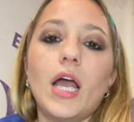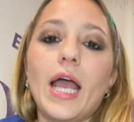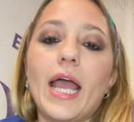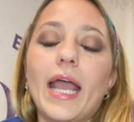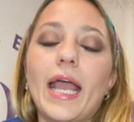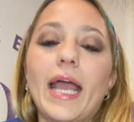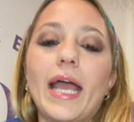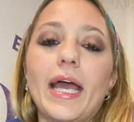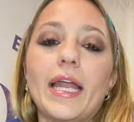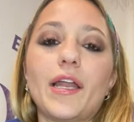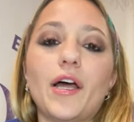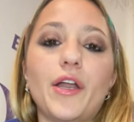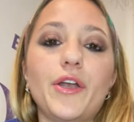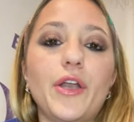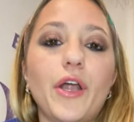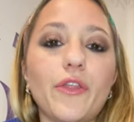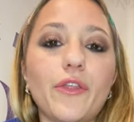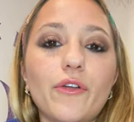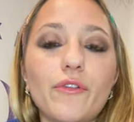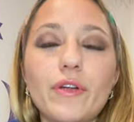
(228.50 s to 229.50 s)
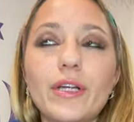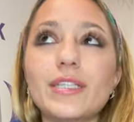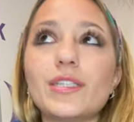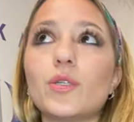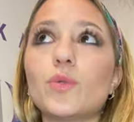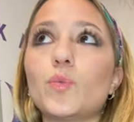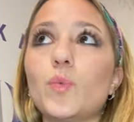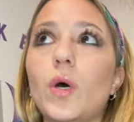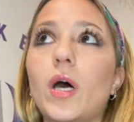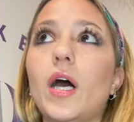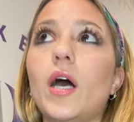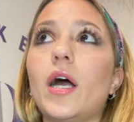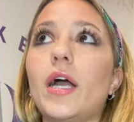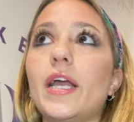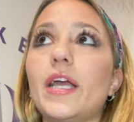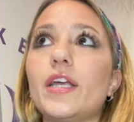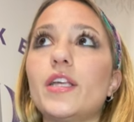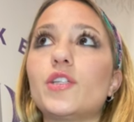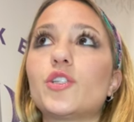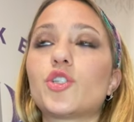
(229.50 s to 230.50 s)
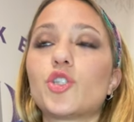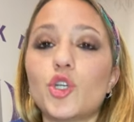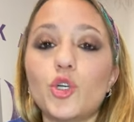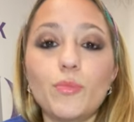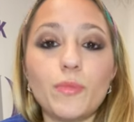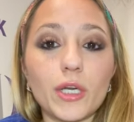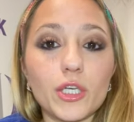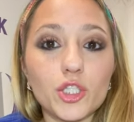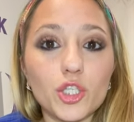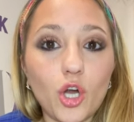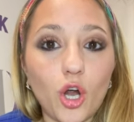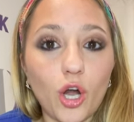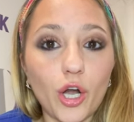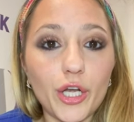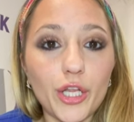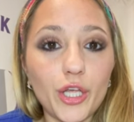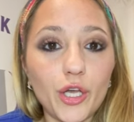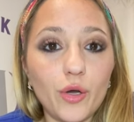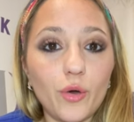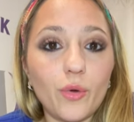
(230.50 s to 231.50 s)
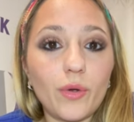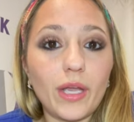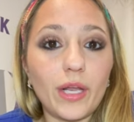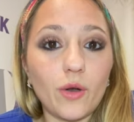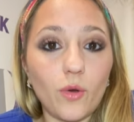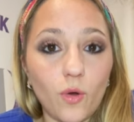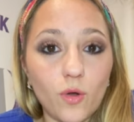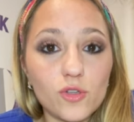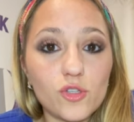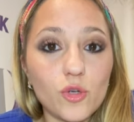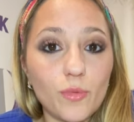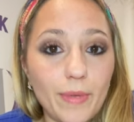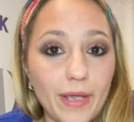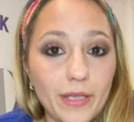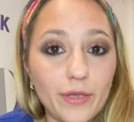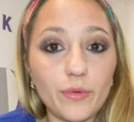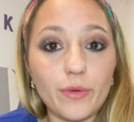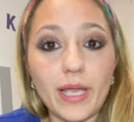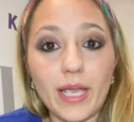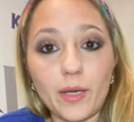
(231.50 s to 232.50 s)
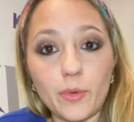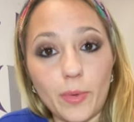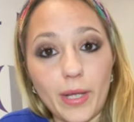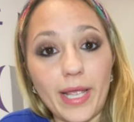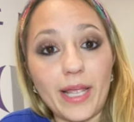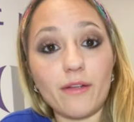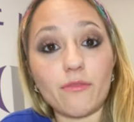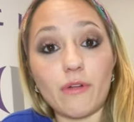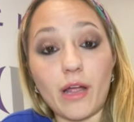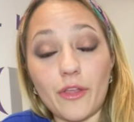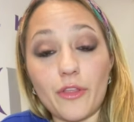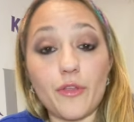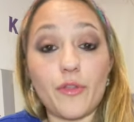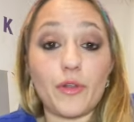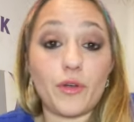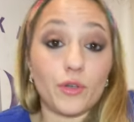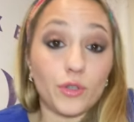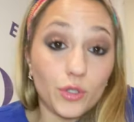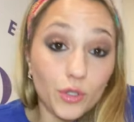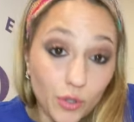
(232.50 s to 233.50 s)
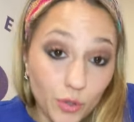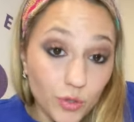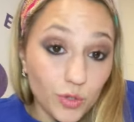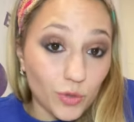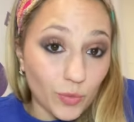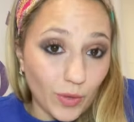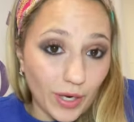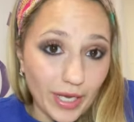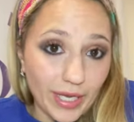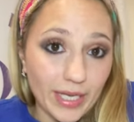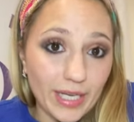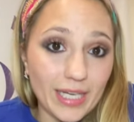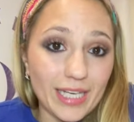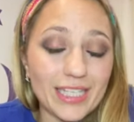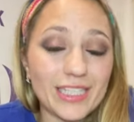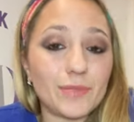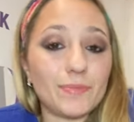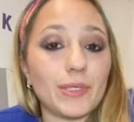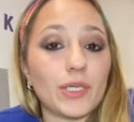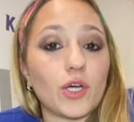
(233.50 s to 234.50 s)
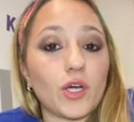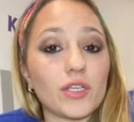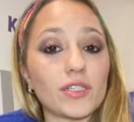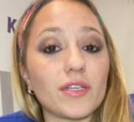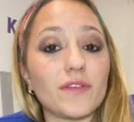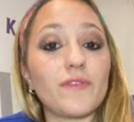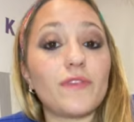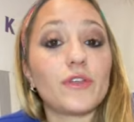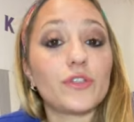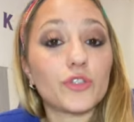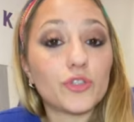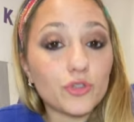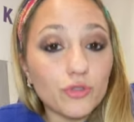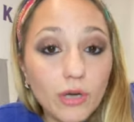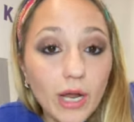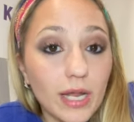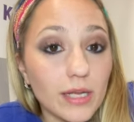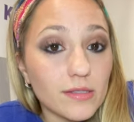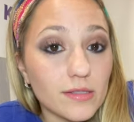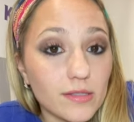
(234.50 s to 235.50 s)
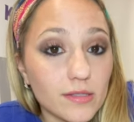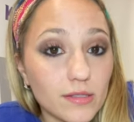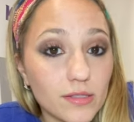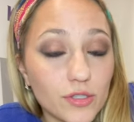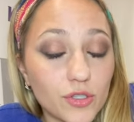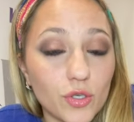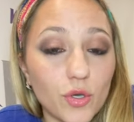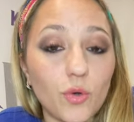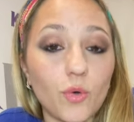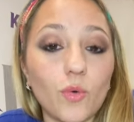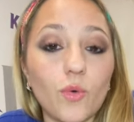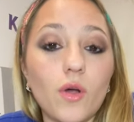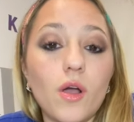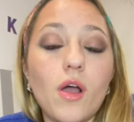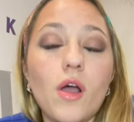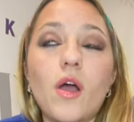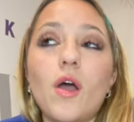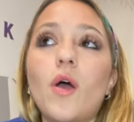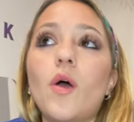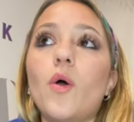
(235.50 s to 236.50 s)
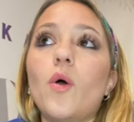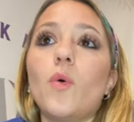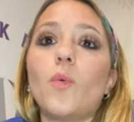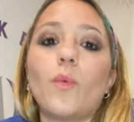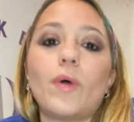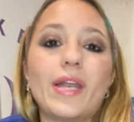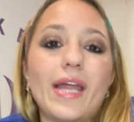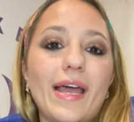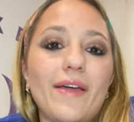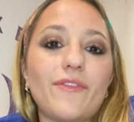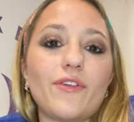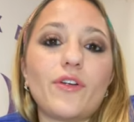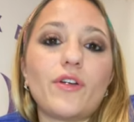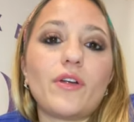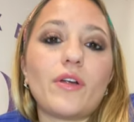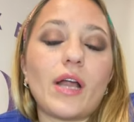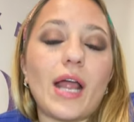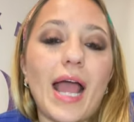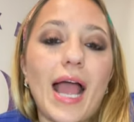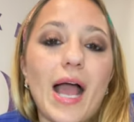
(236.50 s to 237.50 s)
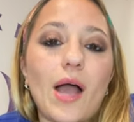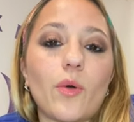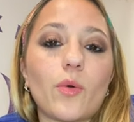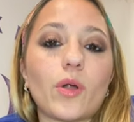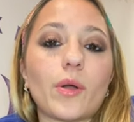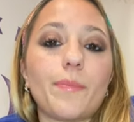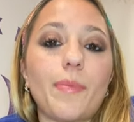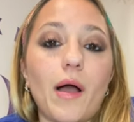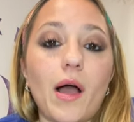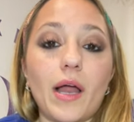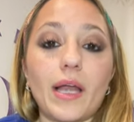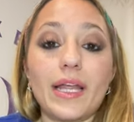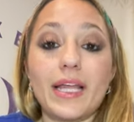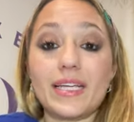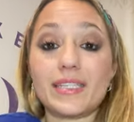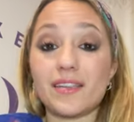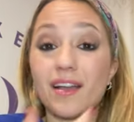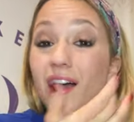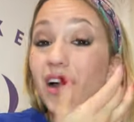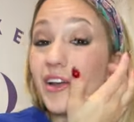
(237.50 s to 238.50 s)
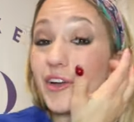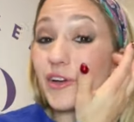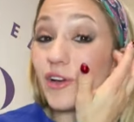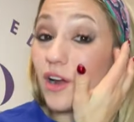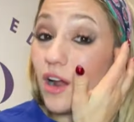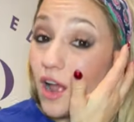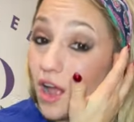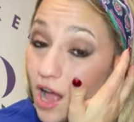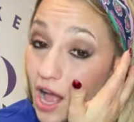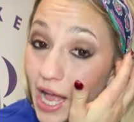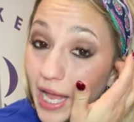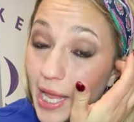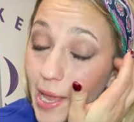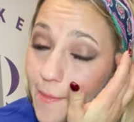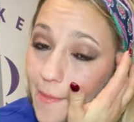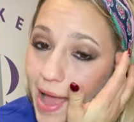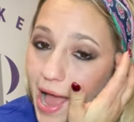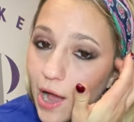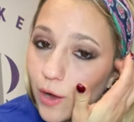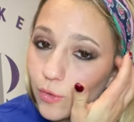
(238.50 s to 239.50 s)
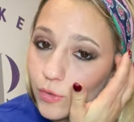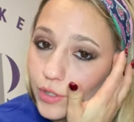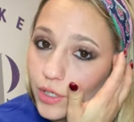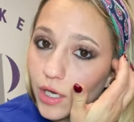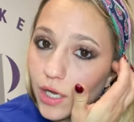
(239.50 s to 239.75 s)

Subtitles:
And another reason why too much cardio can also make you gain weight rather than lose weight is because of stress. So whenever our body's under a high amount